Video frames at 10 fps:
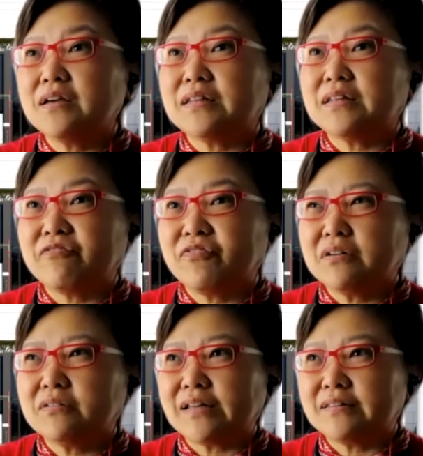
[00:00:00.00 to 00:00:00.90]
they
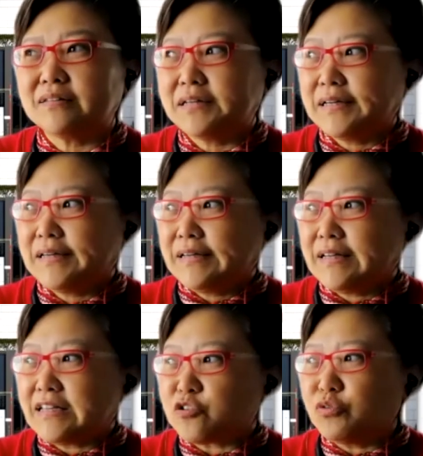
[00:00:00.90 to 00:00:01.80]
feel that
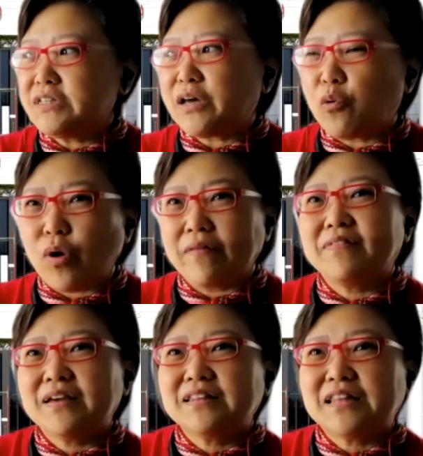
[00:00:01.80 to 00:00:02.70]
it's only that one
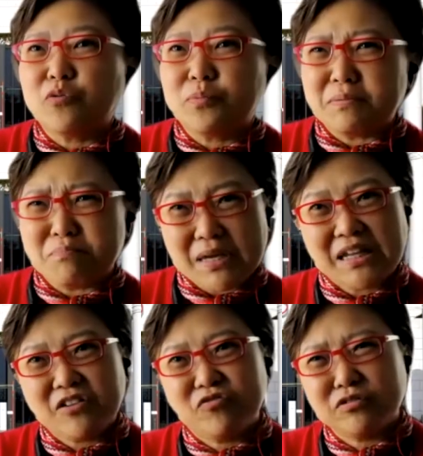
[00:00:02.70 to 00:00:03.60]
thing that will be
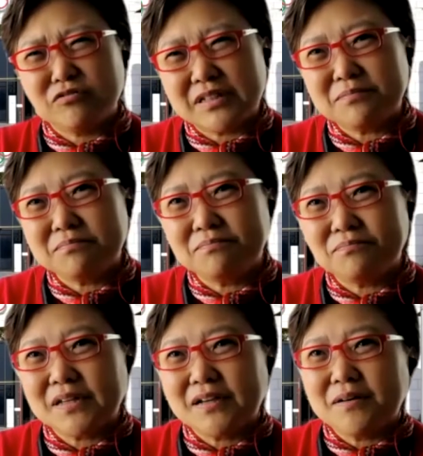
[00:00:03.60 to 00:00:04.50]
meaningful to them.
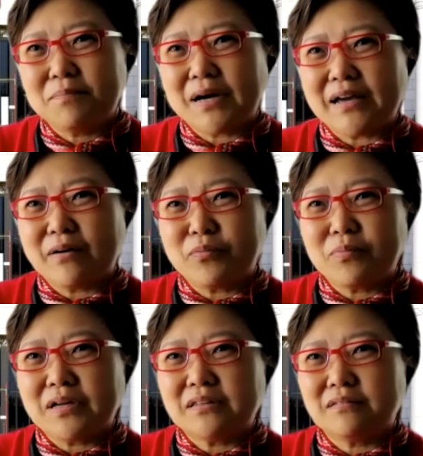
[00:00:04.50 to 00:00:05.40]
But
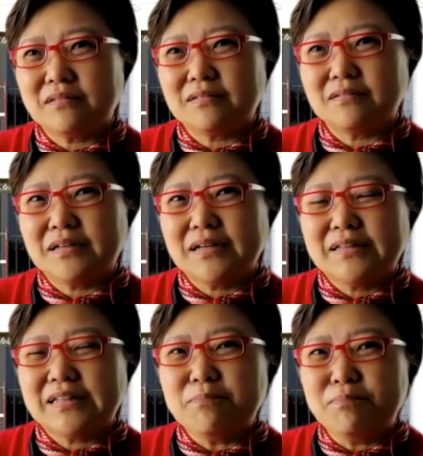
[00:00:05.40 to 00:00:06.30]

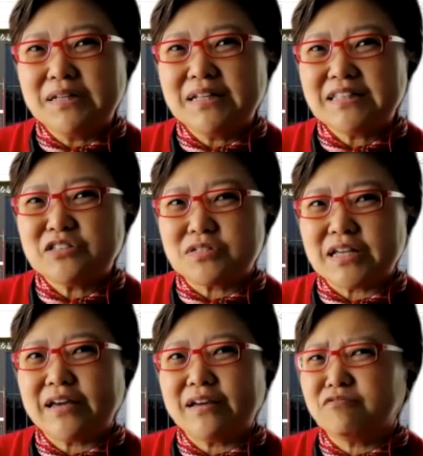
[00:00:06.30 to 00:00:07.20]
the ability to
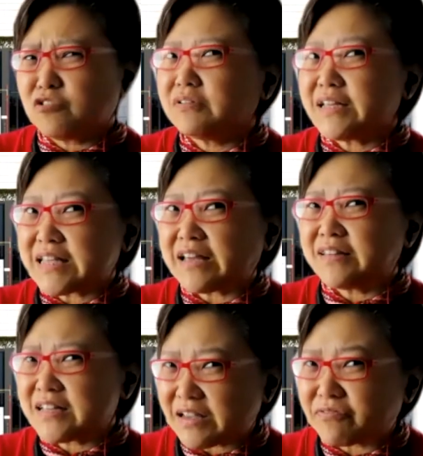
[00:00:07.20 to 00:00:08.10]
say no, let's
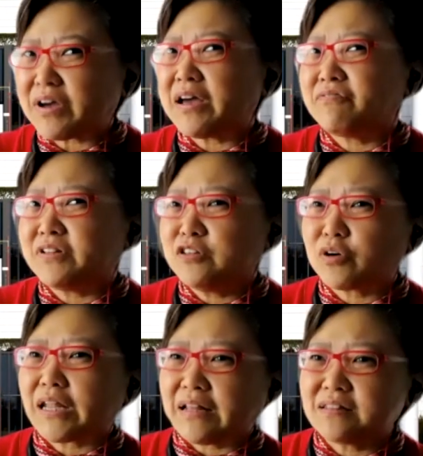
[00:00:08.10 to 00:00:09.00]
have a look
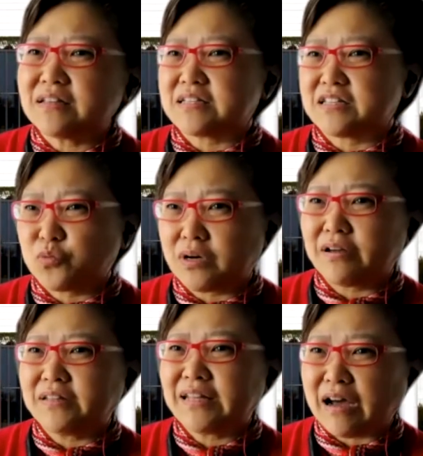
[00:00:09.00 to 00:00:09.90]
at other things as well,
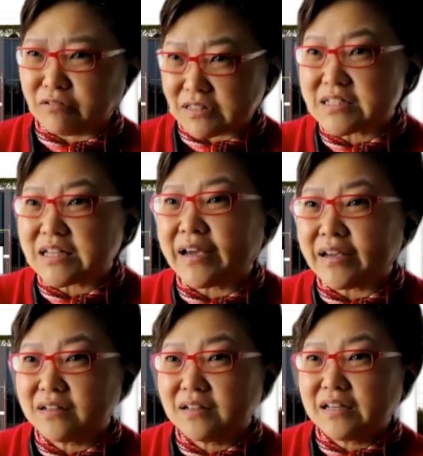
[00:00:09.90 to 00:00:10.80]
and then I'll decide,
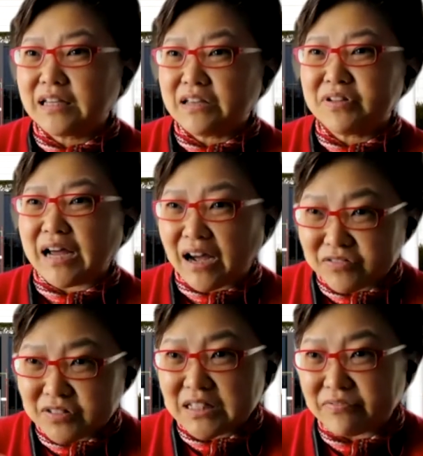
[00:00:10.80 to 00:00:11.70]
even
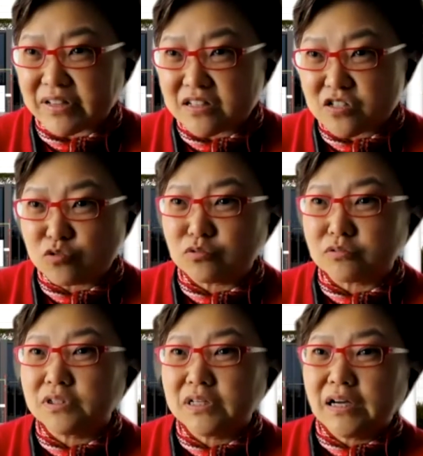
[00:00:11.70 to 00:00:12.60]
after leaving
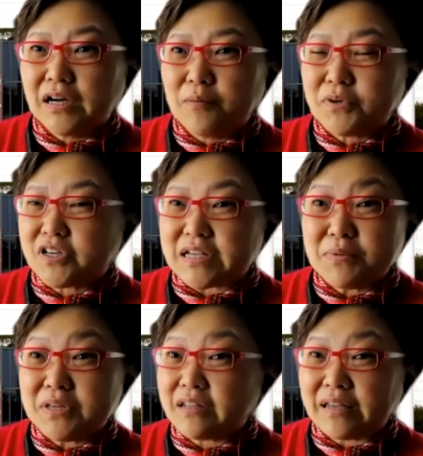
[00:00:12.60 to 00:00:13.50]
school. Because
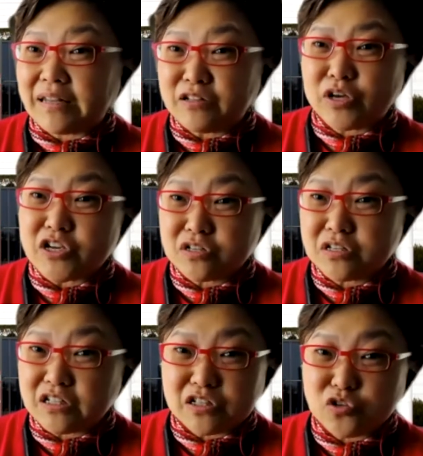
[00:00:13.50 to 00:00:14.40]
an education
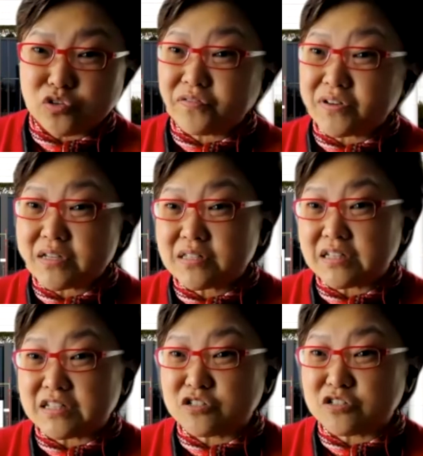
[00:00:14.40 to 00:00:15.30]
in a
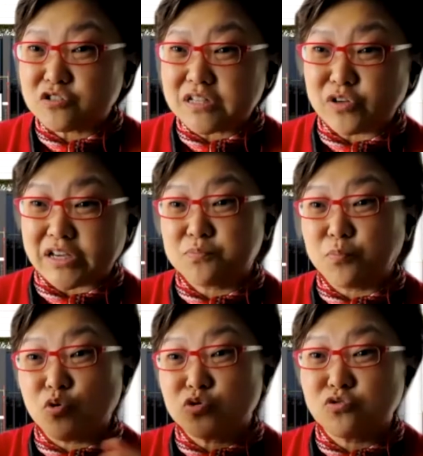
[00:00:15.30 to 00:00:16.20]
university is just to
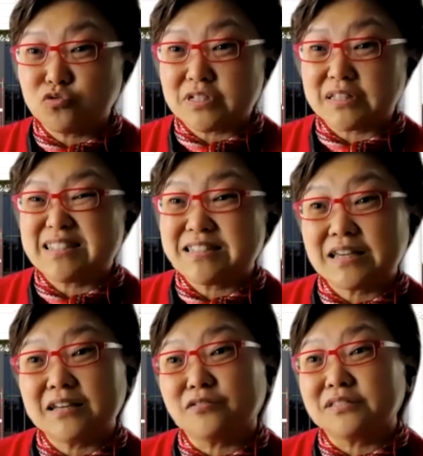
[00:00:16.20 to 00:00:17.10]
expose you to certain
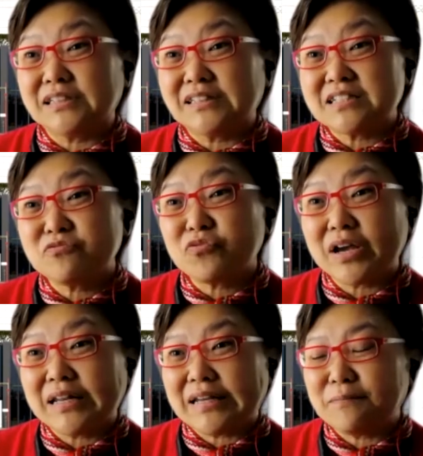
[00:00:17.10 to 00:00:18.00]
skills. It doesn't
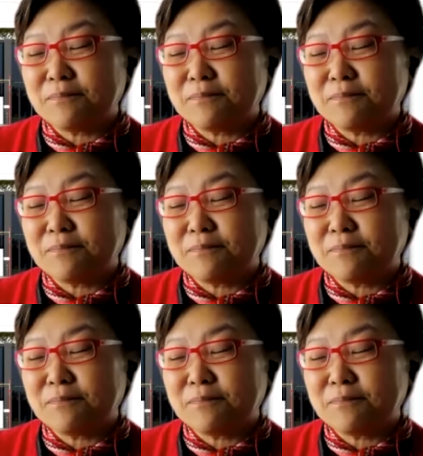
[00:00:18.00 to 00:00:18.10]
really